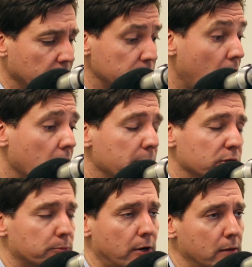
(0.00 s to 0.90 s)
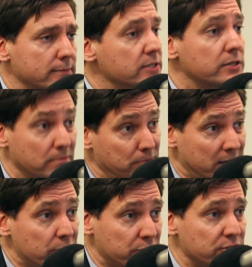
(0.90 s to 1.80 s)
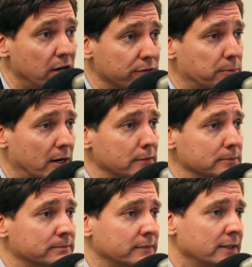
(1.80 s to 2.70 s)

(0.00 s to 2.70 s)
talk about the problem and potentially solve the problem,